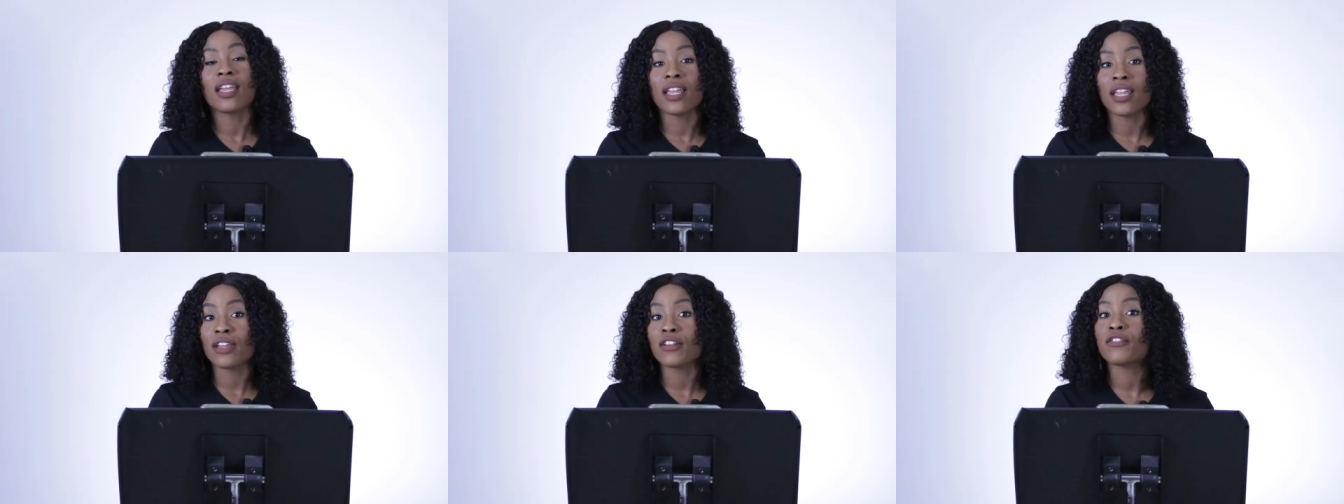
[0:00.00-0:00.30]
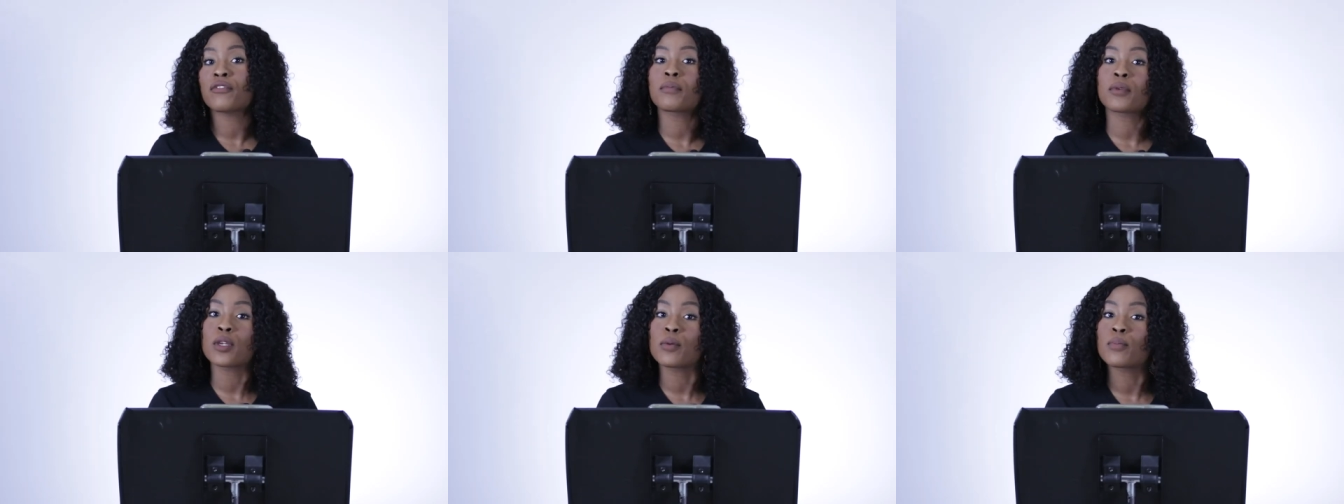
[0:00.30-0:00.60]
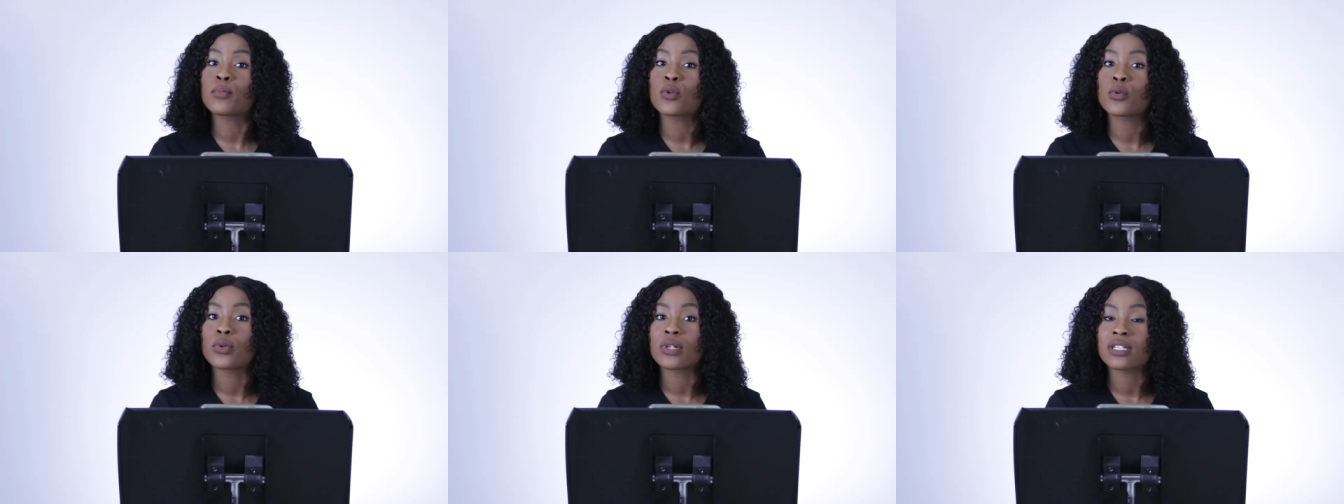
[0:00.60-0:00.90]
if
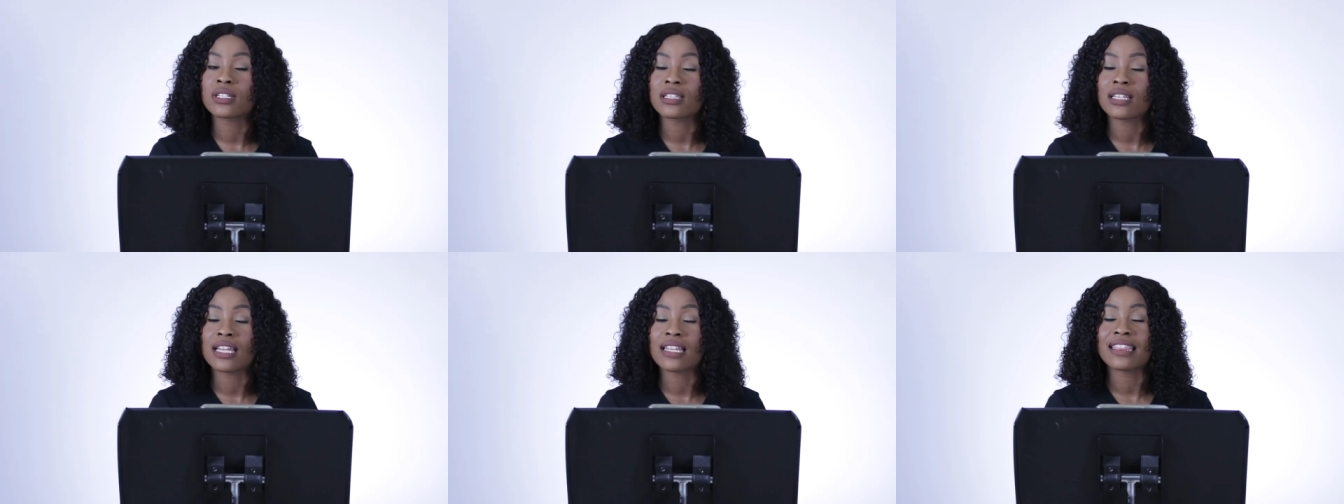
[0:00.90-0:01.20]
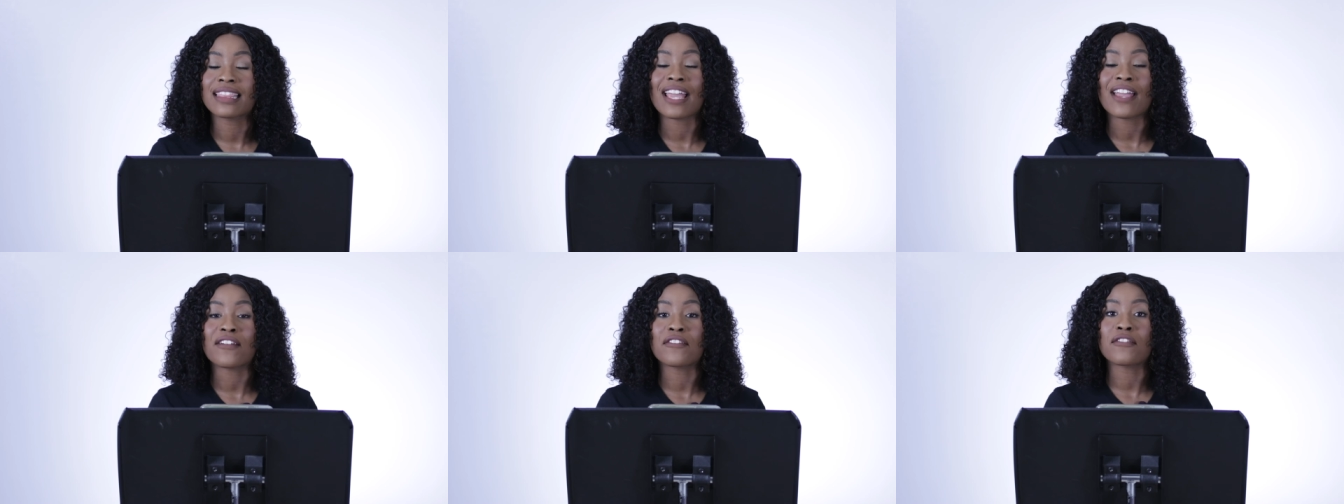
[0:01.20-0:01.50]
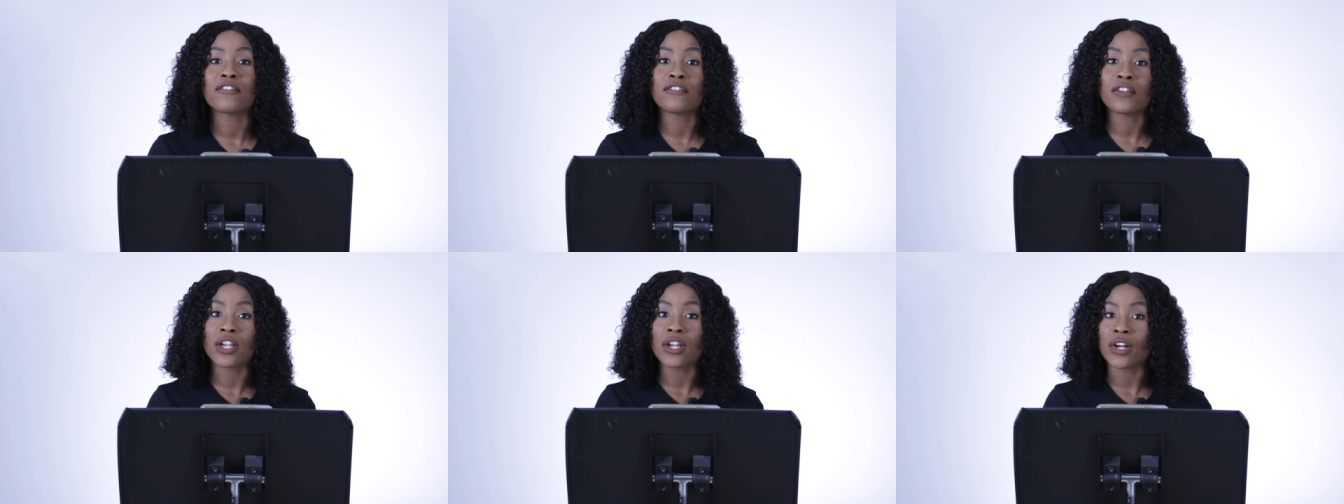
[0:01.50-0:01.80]
people were to let that
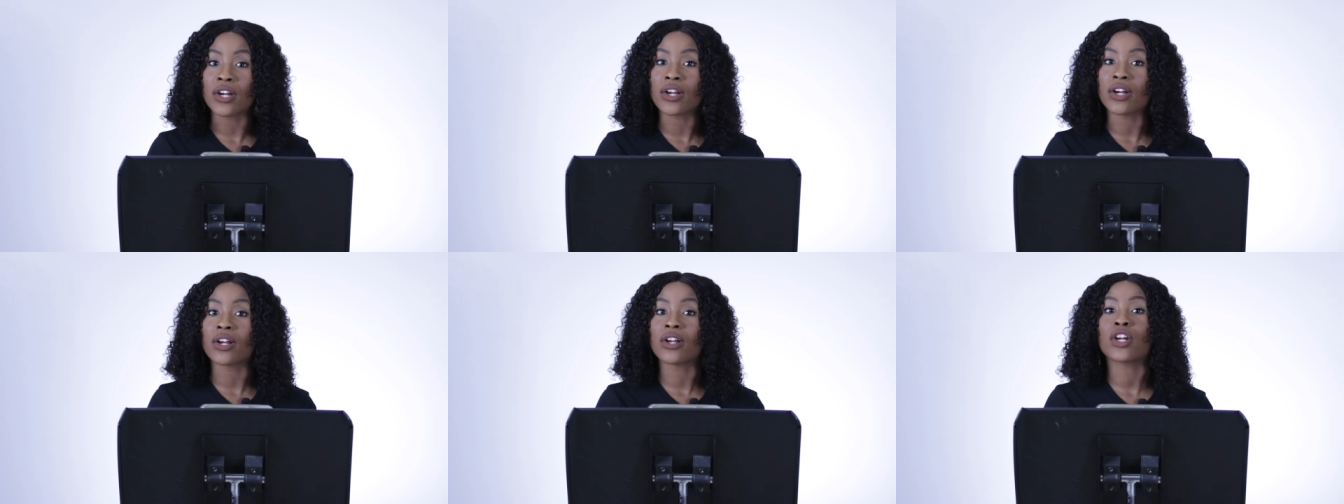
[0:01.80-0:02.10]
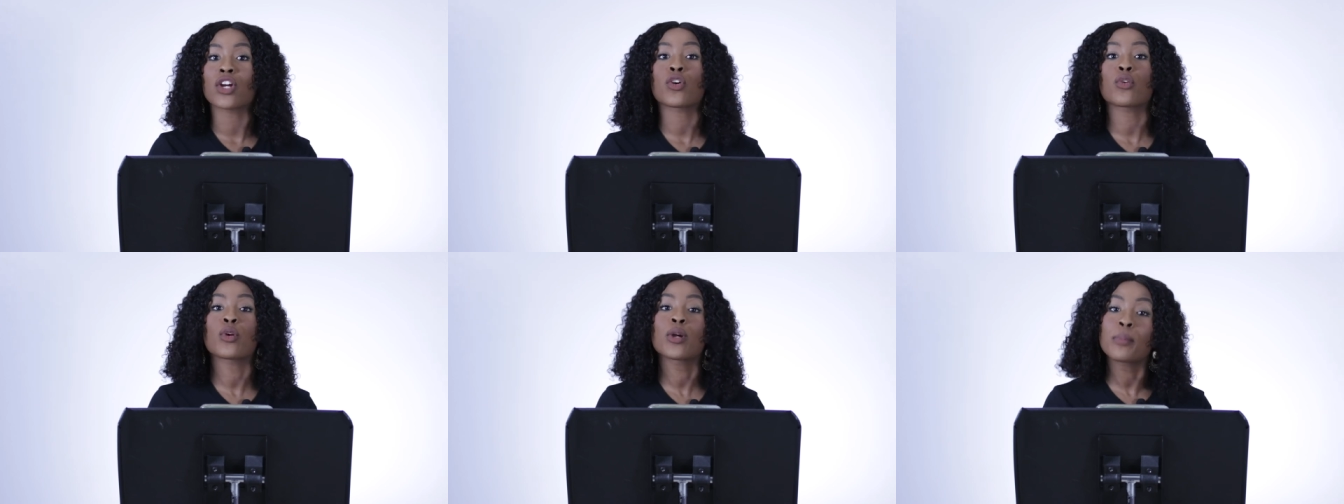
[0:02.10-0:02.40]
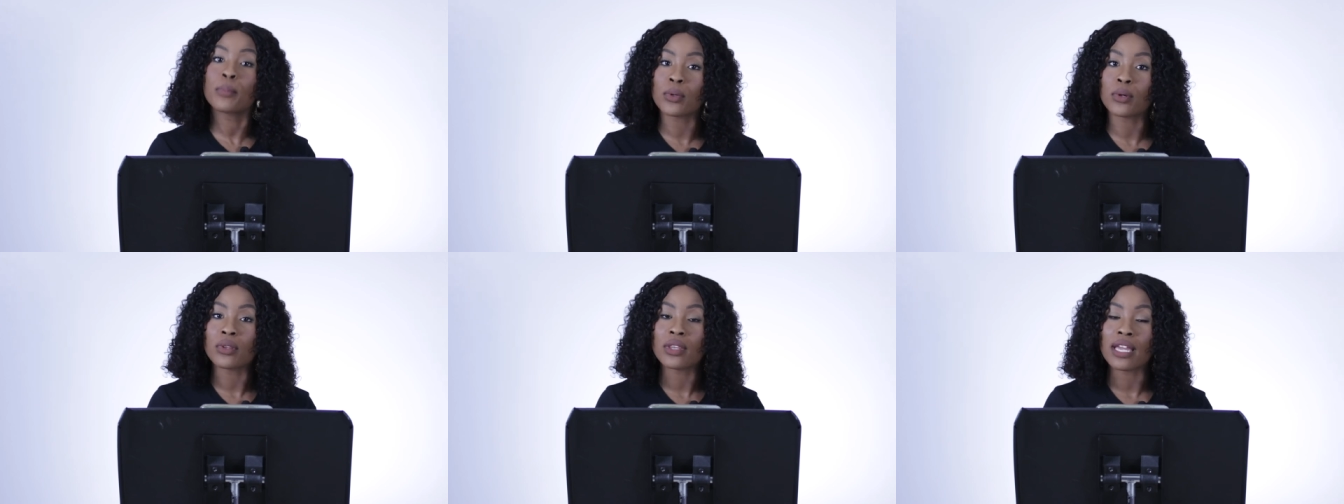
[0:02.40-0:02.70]
fear
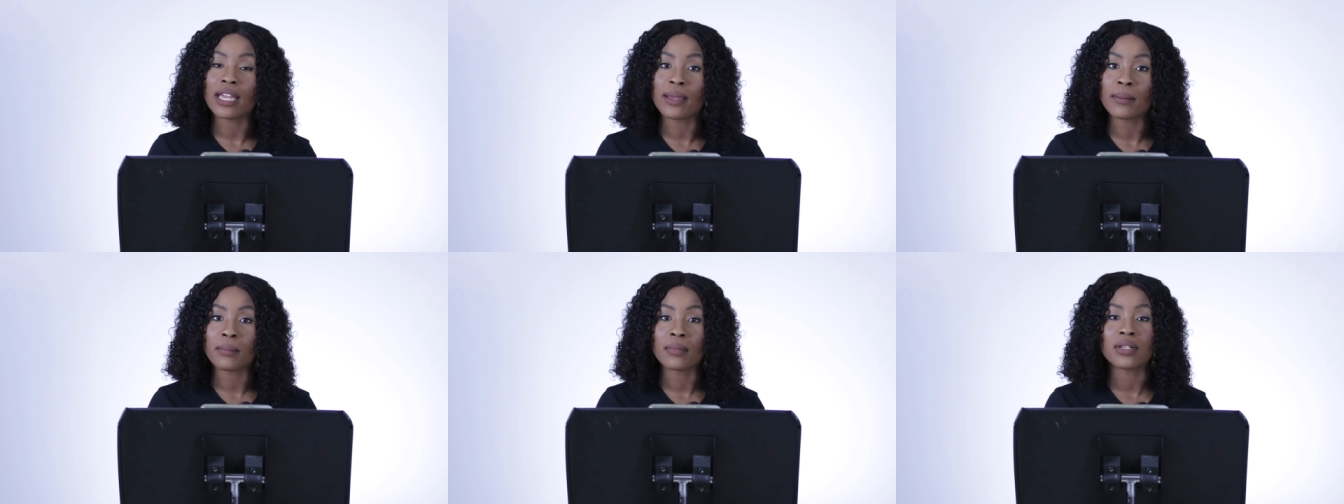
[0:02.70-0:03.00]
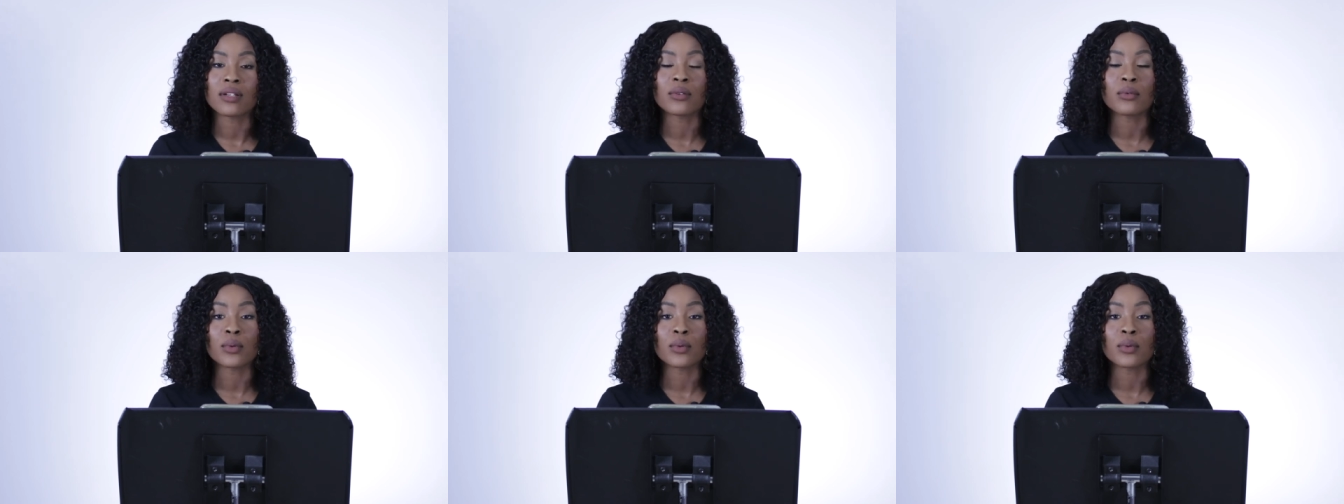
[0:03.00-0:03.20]
cripple them,